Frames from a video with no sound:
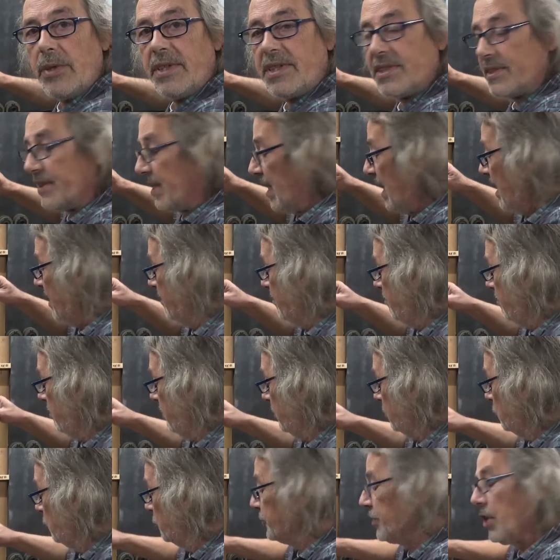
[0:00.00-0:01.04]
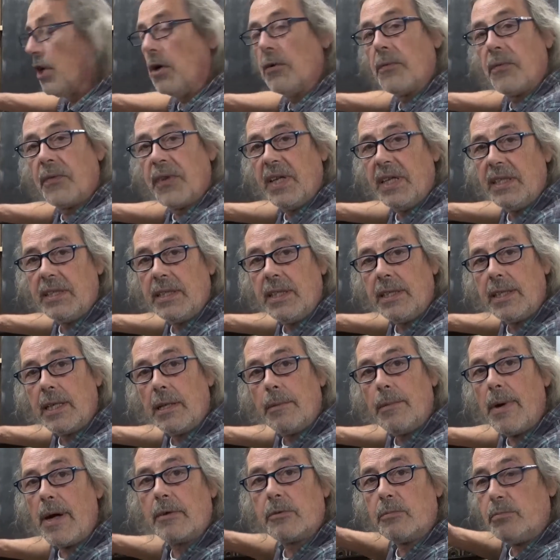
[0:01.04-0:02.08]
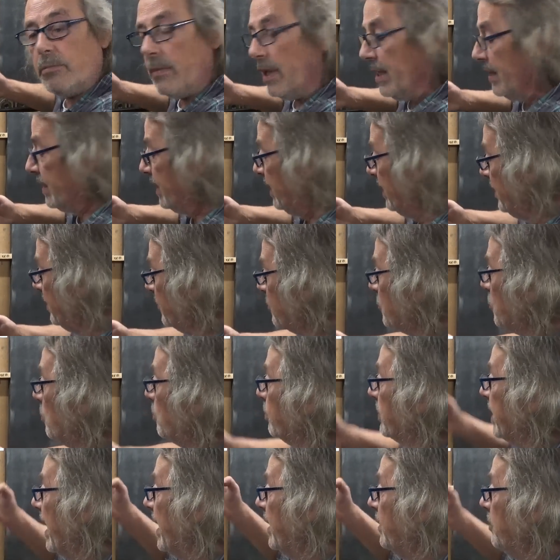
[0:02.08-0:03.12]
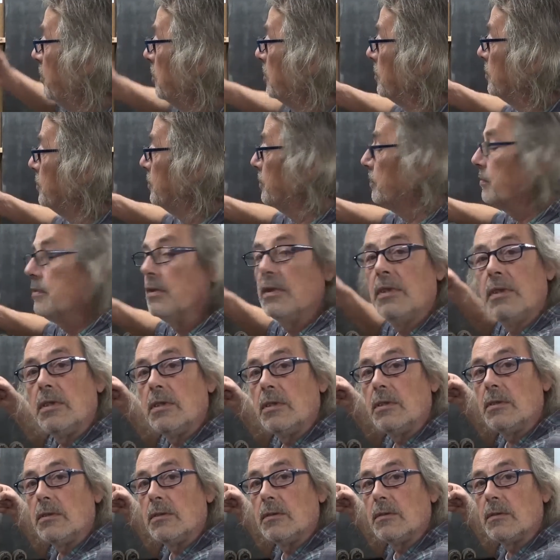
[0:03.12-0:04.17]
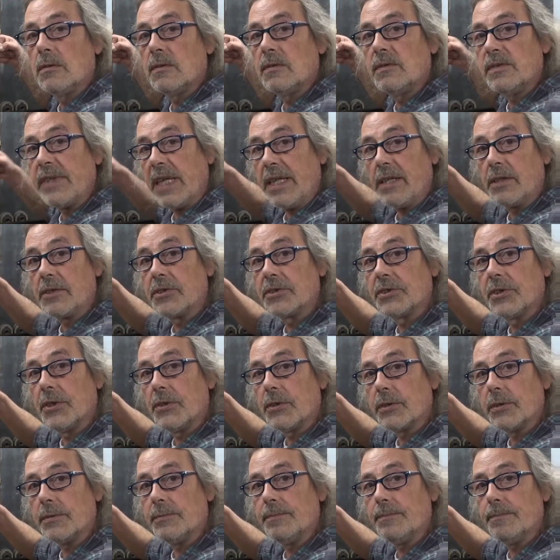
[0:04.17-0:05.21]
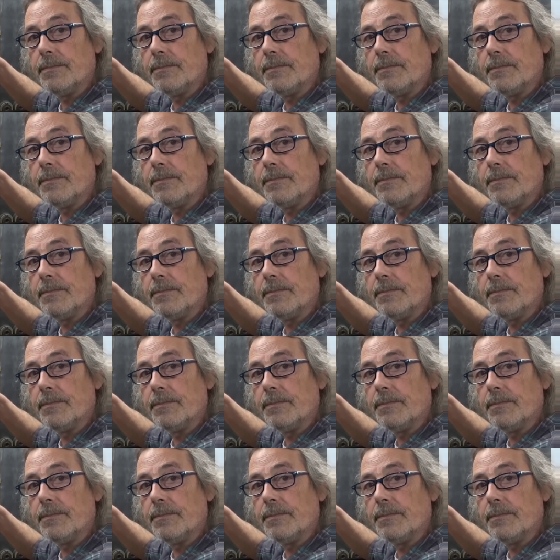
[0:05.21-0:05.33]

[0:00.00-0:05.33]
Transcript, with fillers: it's time to start thinking about making some kind of tailstock.